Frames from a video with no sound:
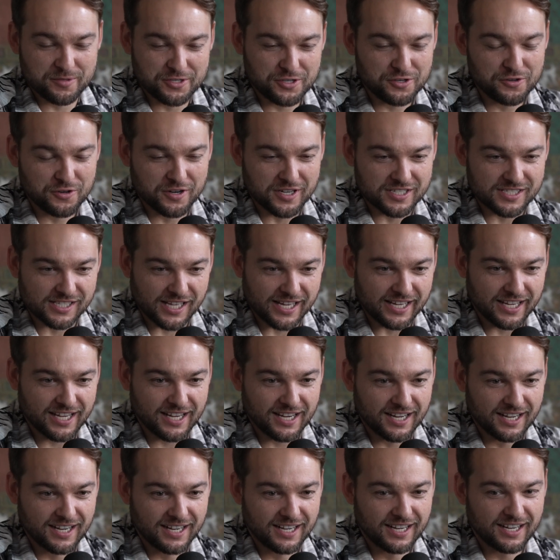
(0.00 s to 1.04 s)
too, because like,
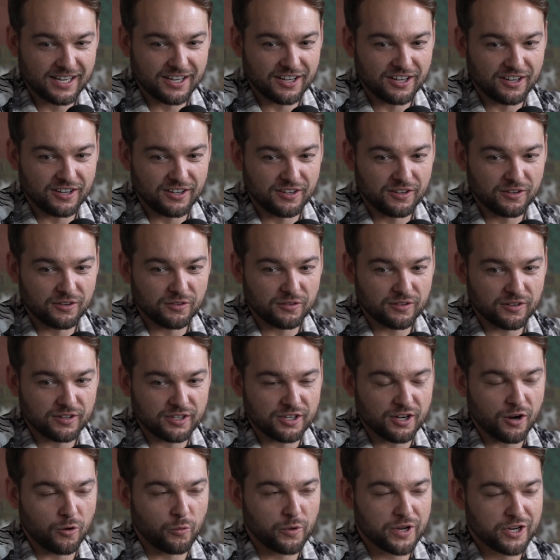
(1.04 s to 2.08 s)
you
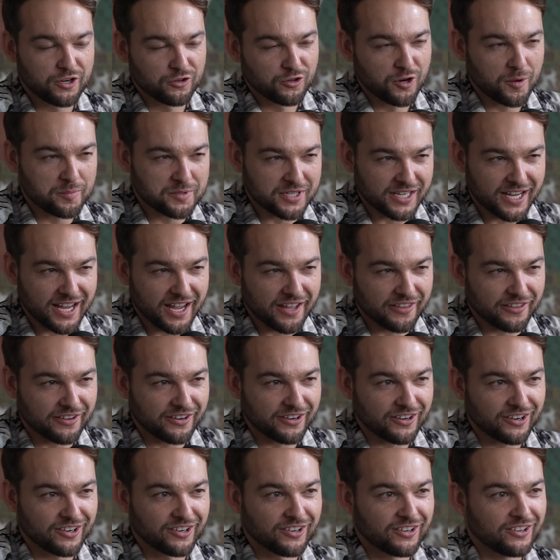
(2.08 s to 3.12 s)
know, we grew up
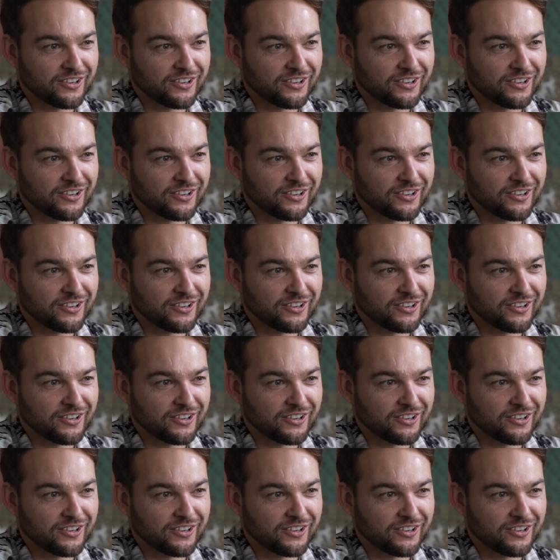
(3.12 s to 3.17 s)
together,